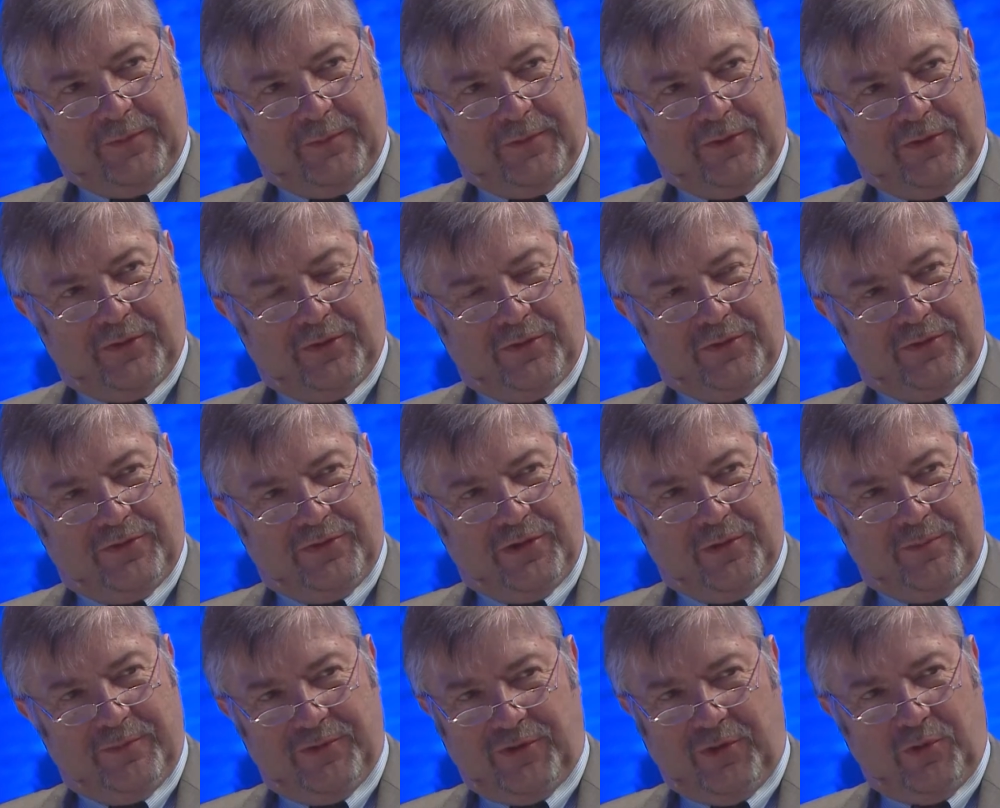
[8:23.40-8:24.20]
with the
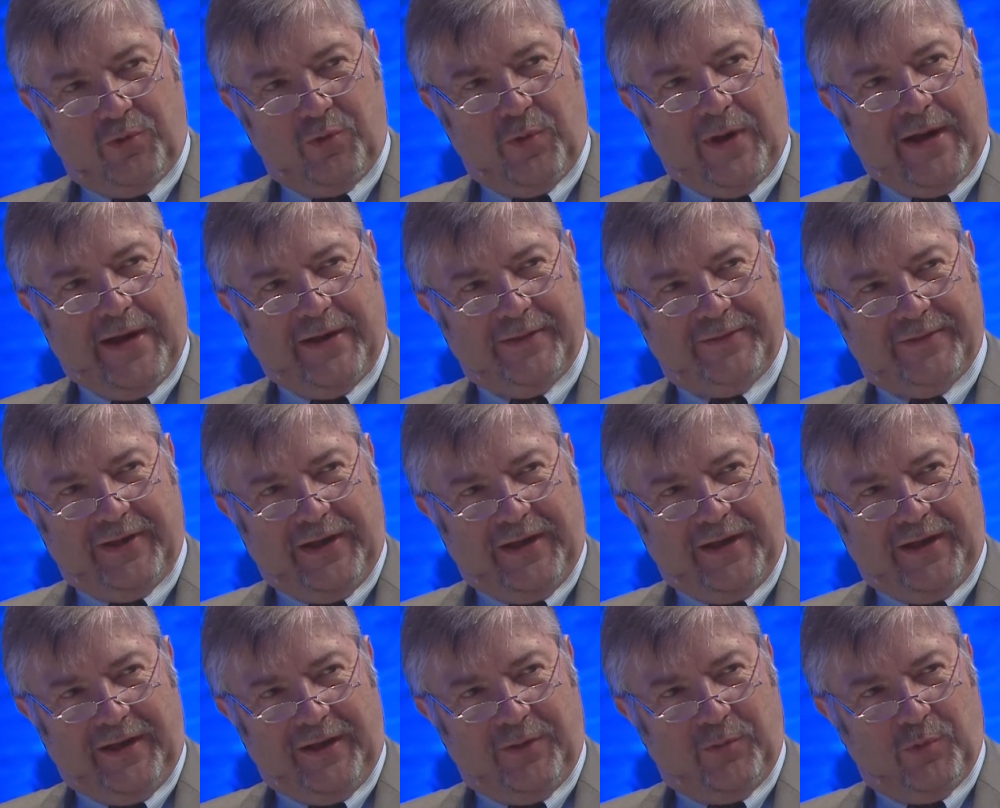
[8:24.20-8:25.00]
consumers, who are
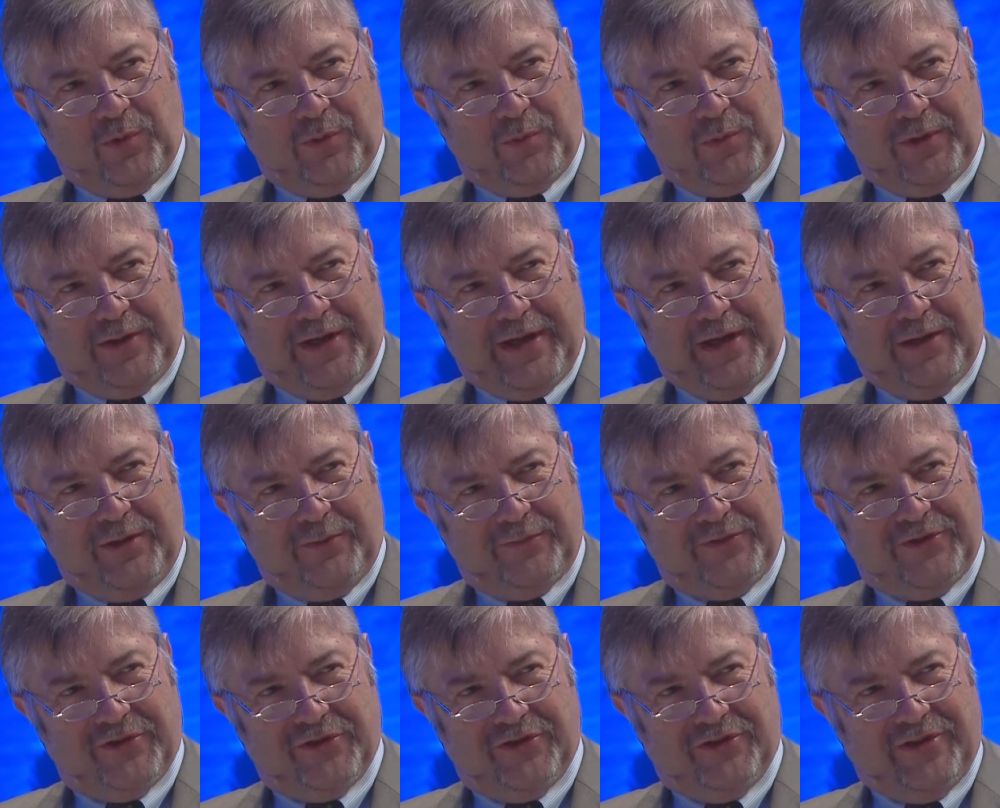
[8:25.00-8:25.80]
they? What kind
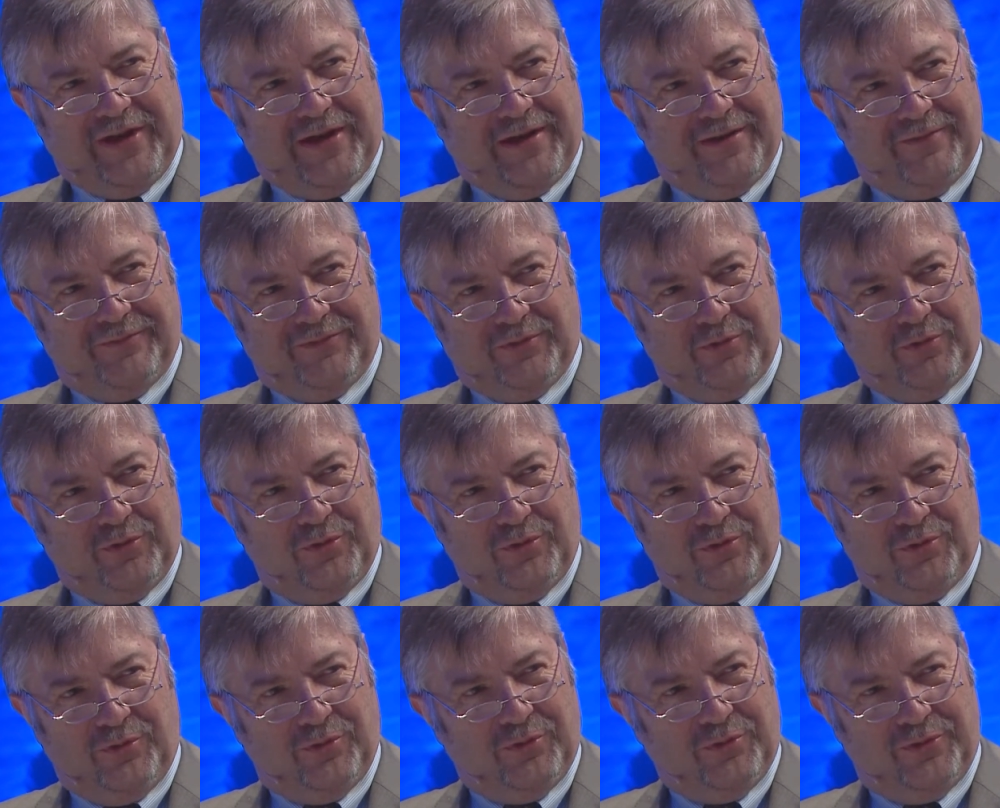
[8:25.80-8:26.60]
of staff do you
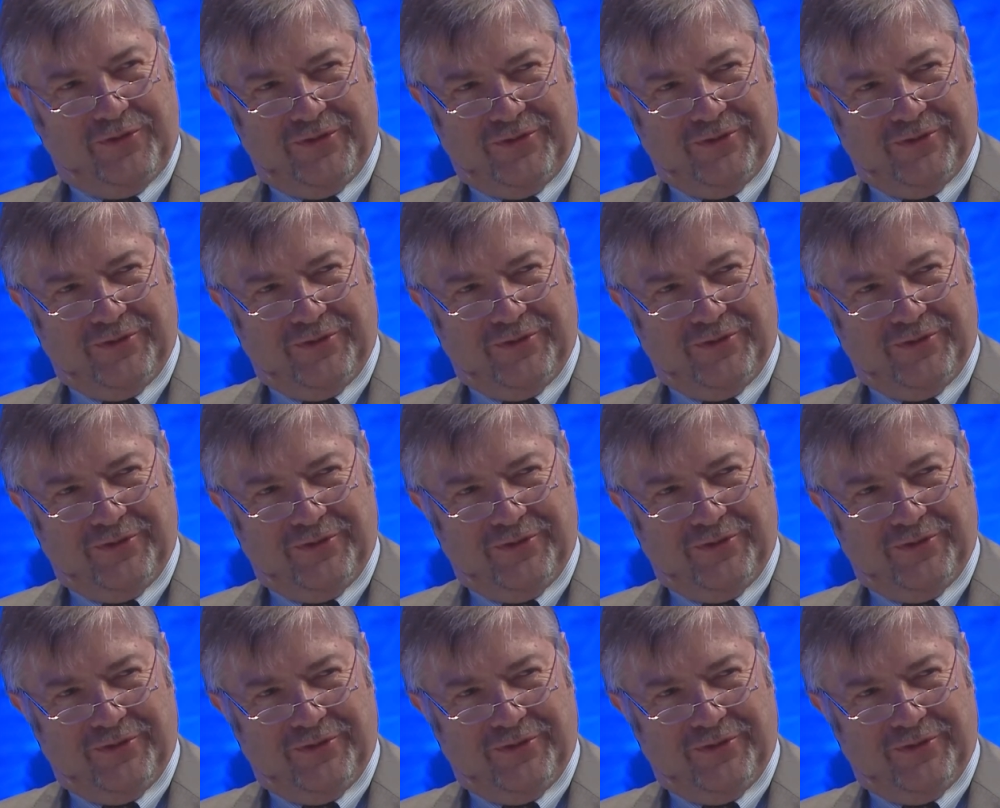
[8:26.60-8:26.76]
use